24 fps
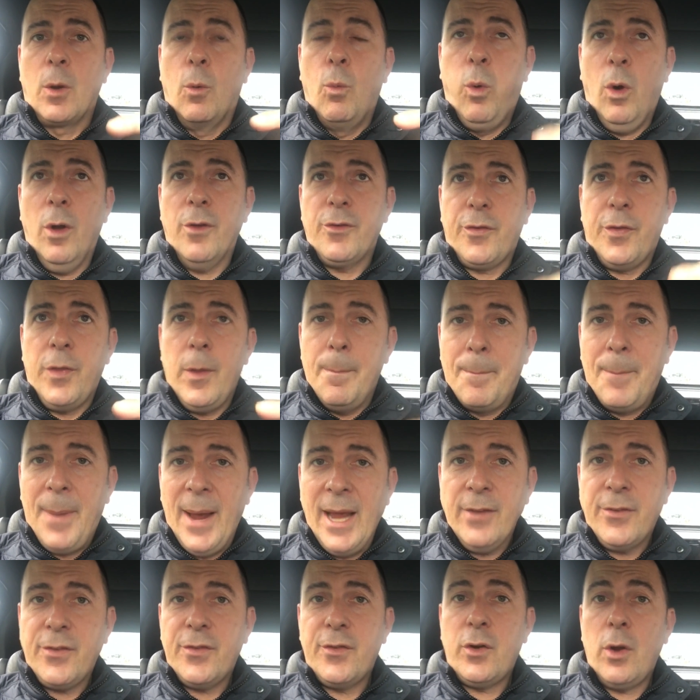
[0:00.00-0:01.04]
what's the
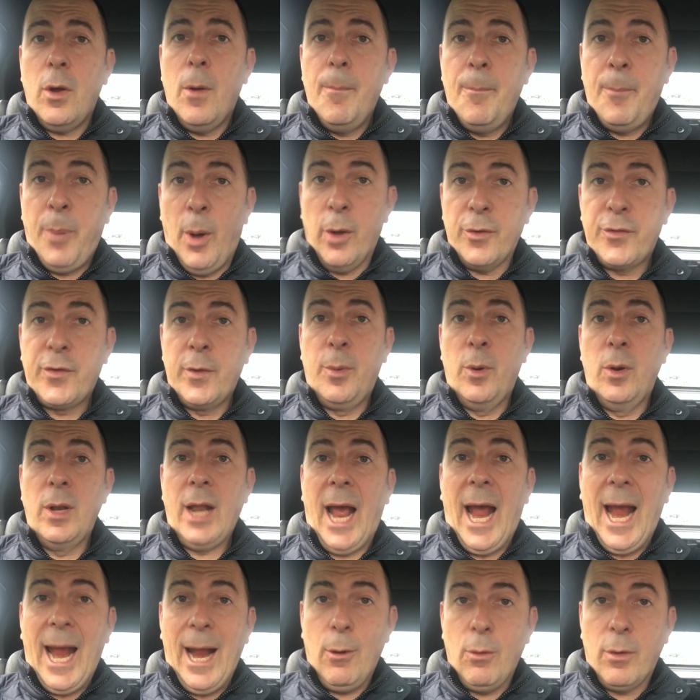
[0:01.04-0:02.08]
best
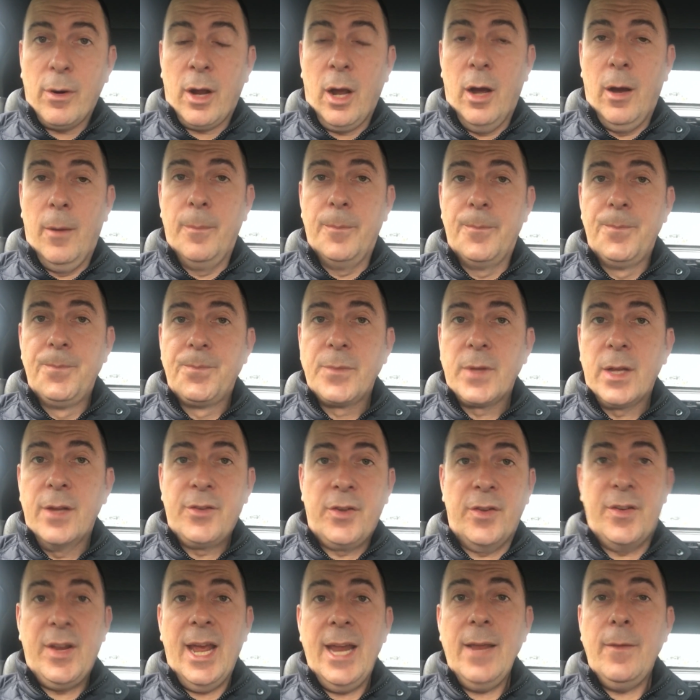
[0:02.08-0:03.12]
possible outcome?
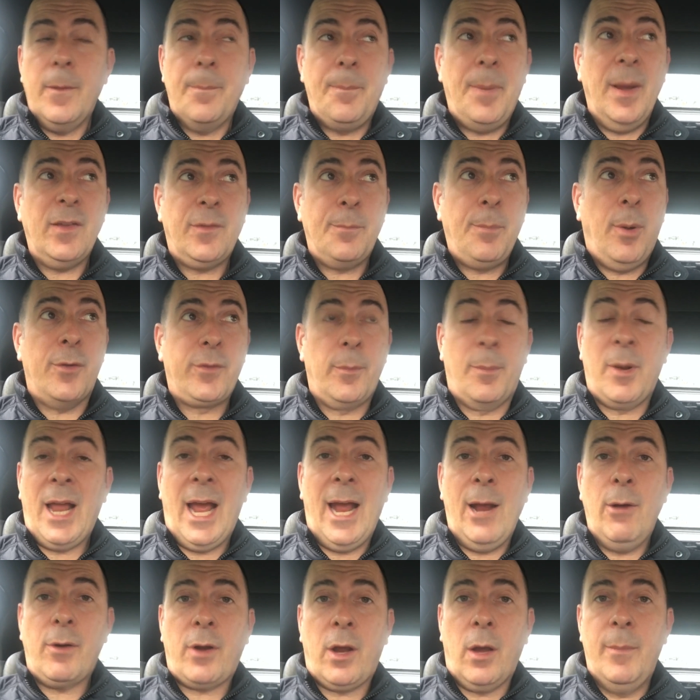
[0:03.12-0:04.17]
Today, the best possible
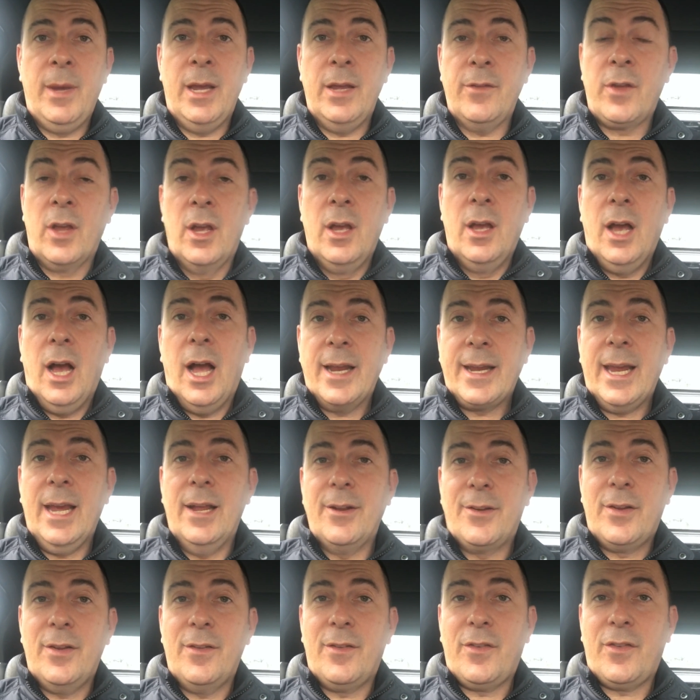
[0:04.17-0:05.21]
outcome is I
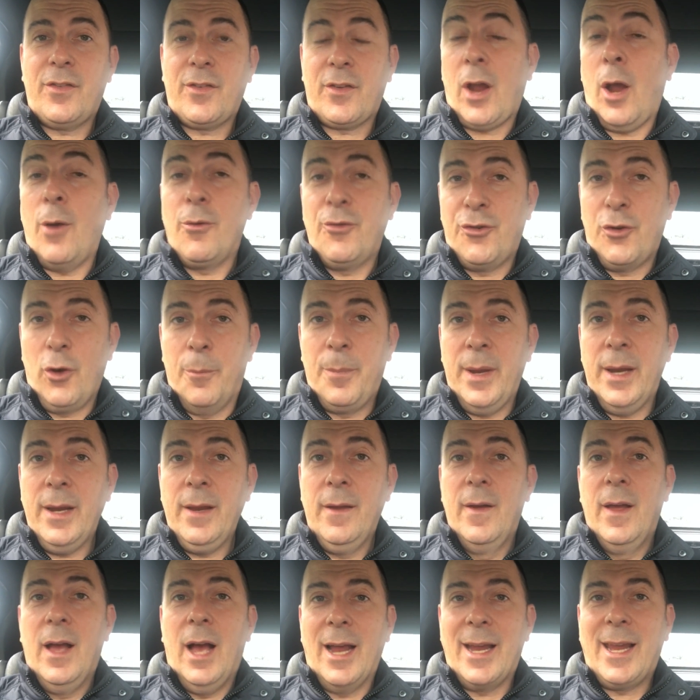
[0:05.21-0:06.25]
get to go shopping,
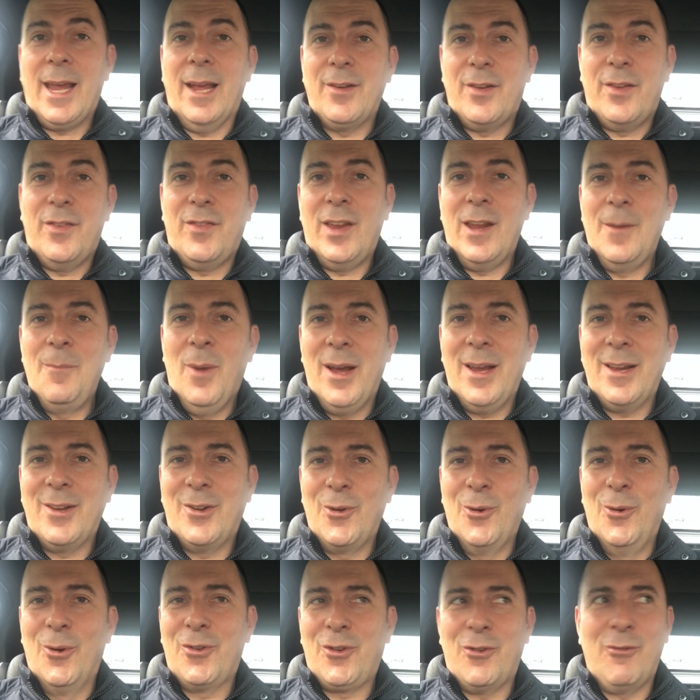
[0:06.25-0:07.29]
I get to see my
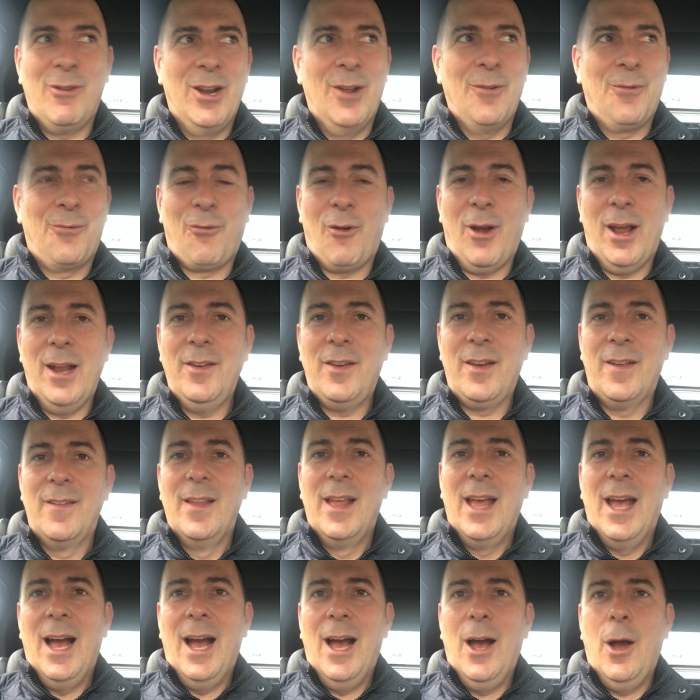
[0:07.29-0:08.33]
daughter and a friend.
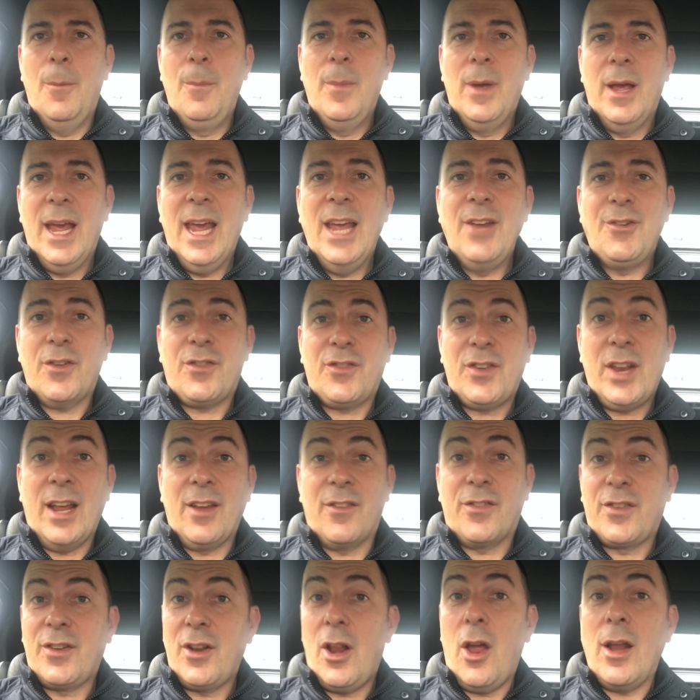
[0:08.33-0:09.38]
It just
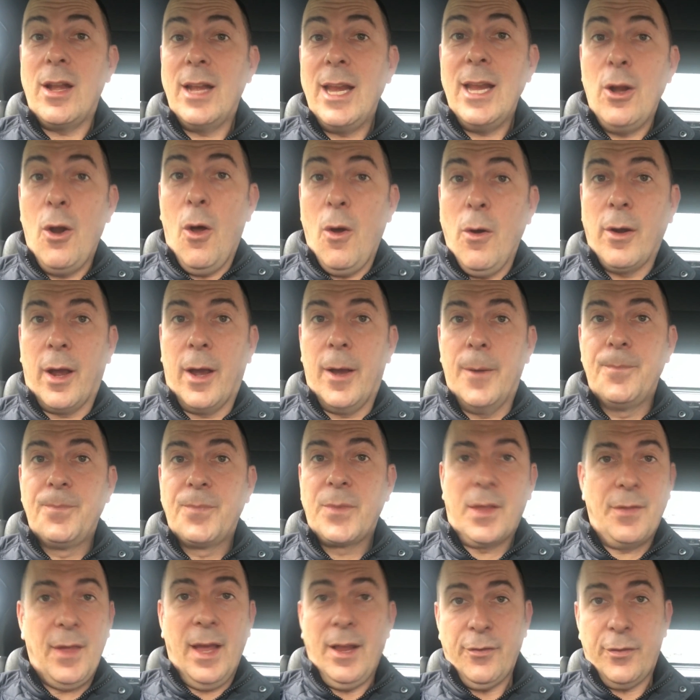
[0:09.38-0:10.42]
takes slightly longer.
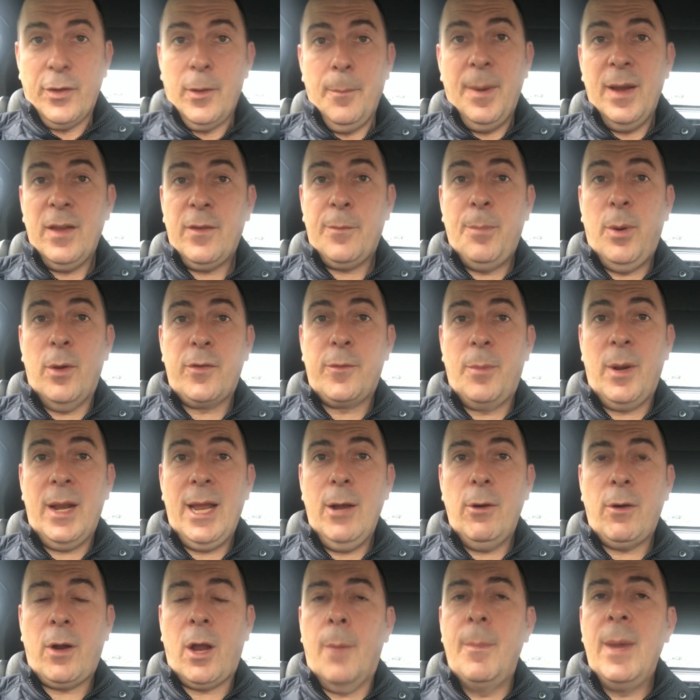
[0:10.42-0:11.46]
That's the best possible
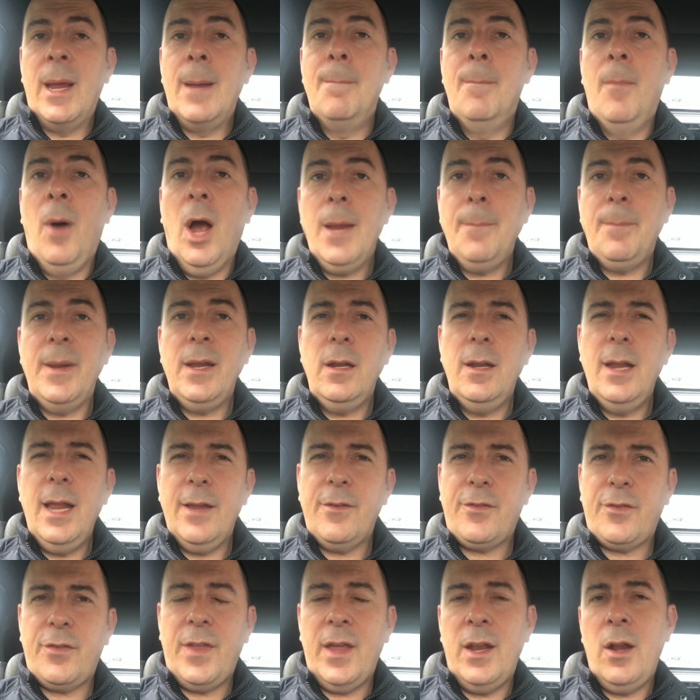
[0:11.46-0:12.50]
outcome. It might be
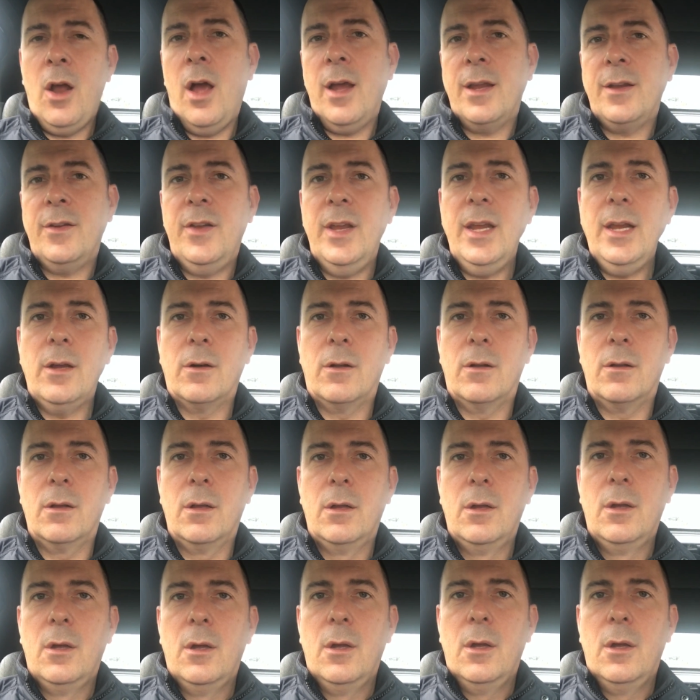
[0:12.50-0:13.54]
less than ideal,
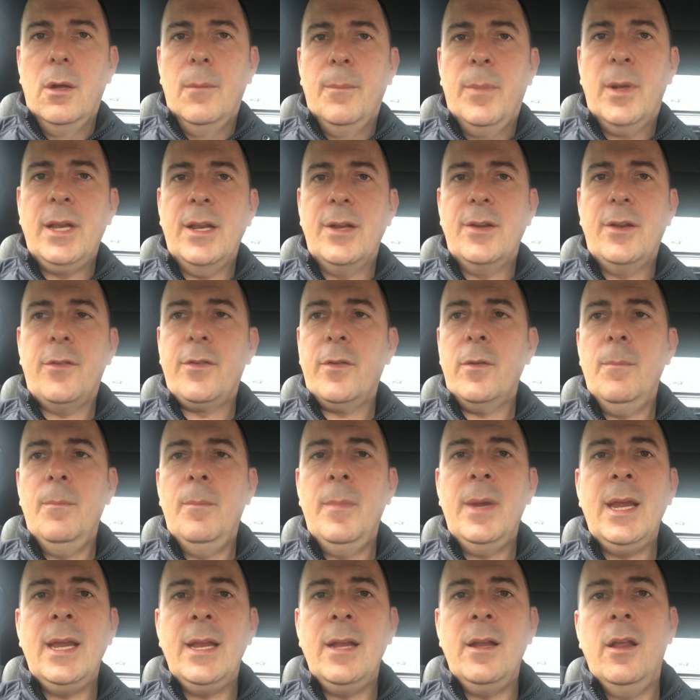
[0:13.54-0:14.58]
but it doesn't
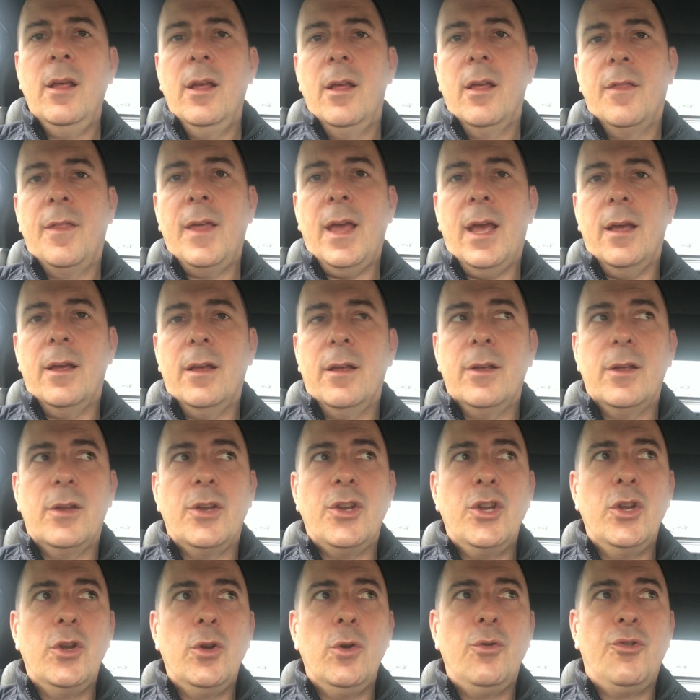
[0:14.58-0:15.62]
mean that
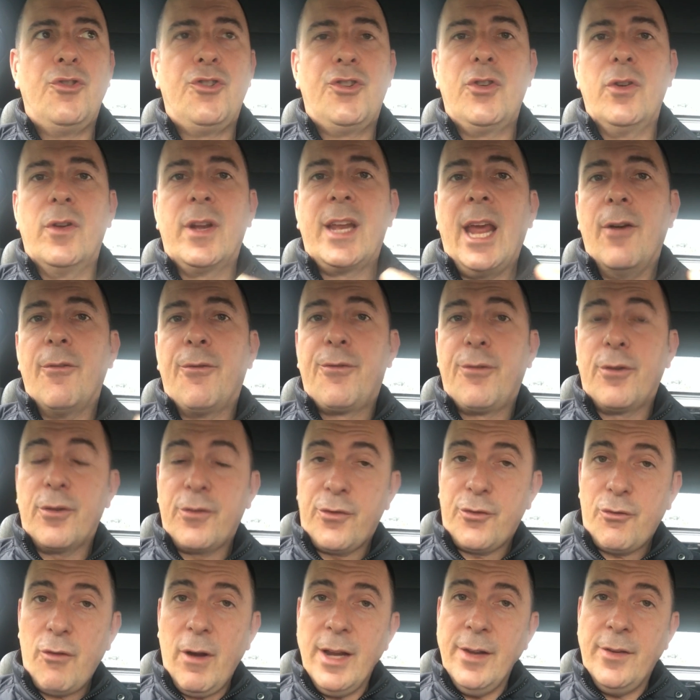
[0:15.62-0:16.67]
you should get
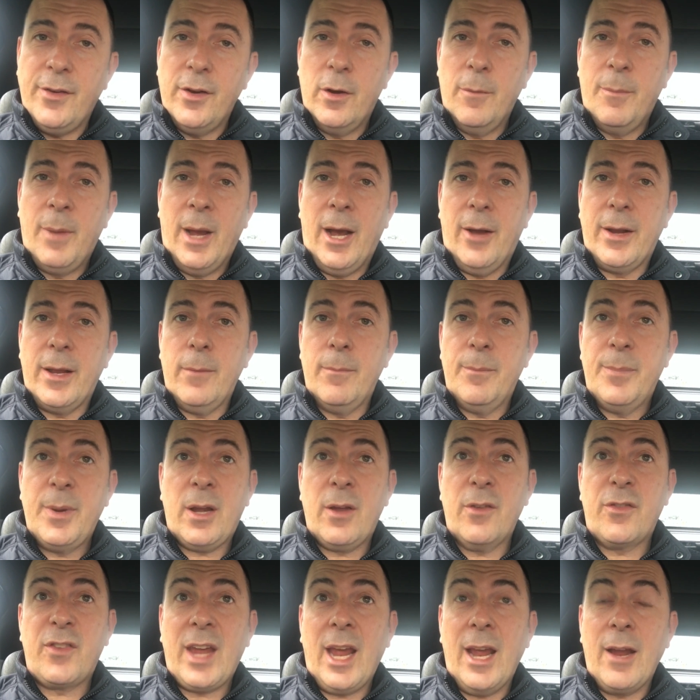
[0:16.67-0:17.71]
frustrated about it,
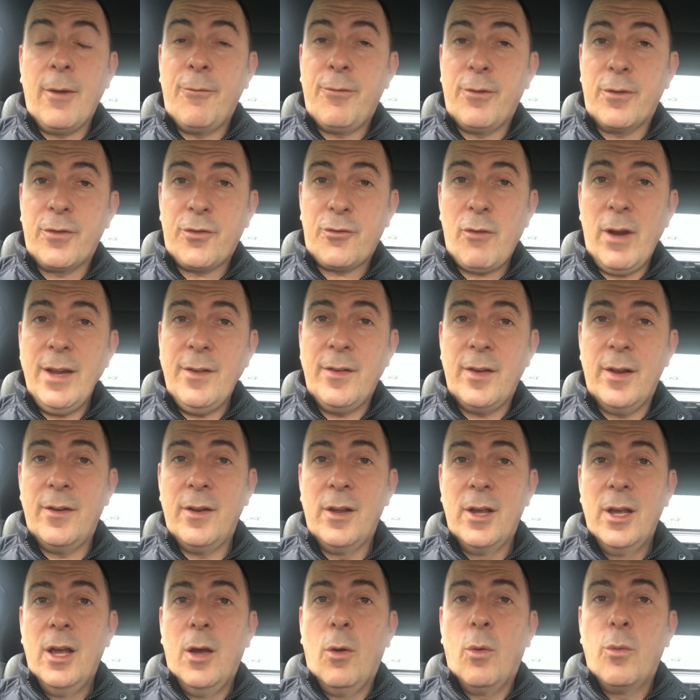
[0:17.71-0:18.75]
because getting frustrated
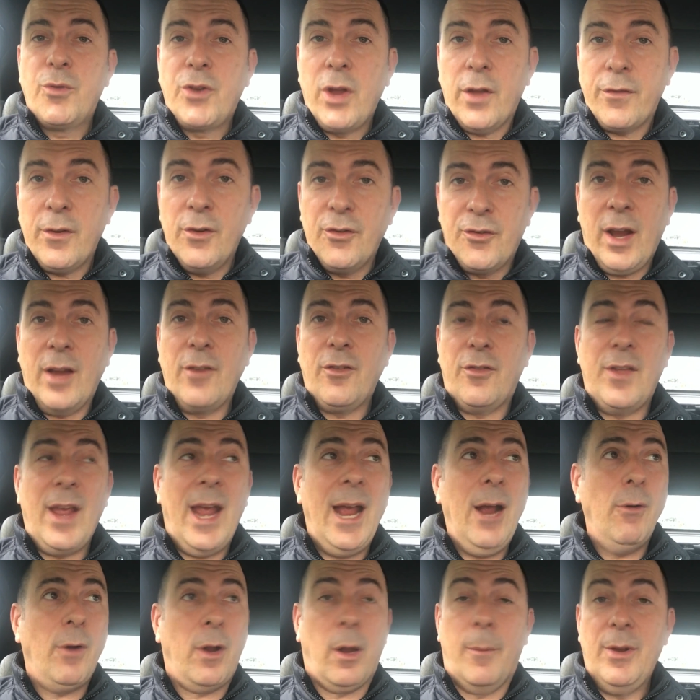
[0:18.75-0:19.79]
doesn't change the
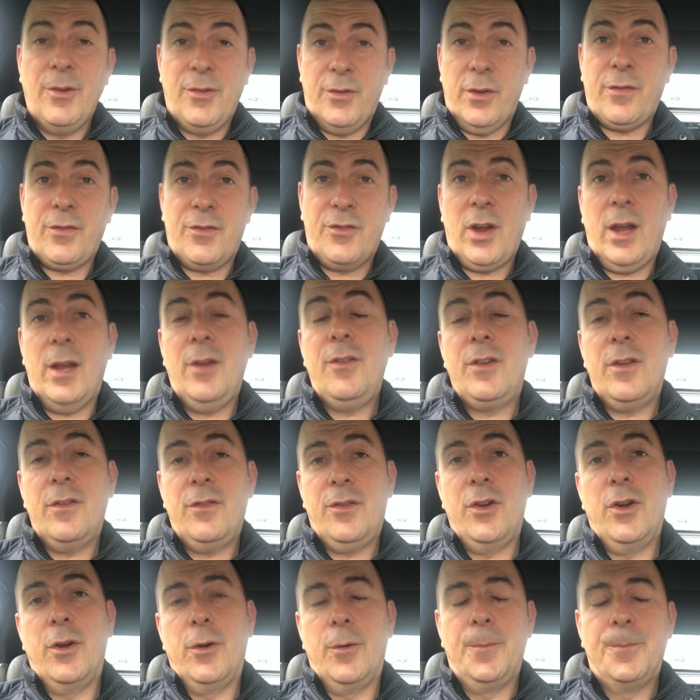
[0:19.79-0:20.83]
outcome, it just
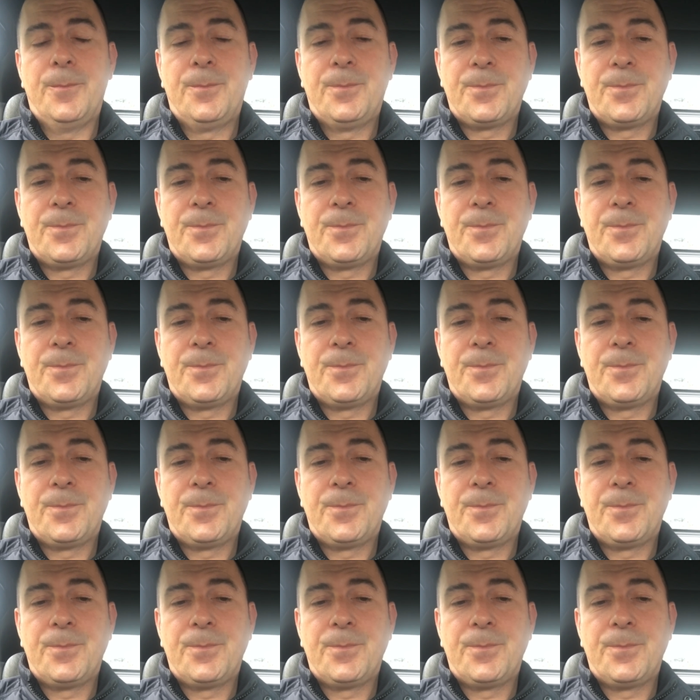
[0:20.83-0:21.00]
changes you.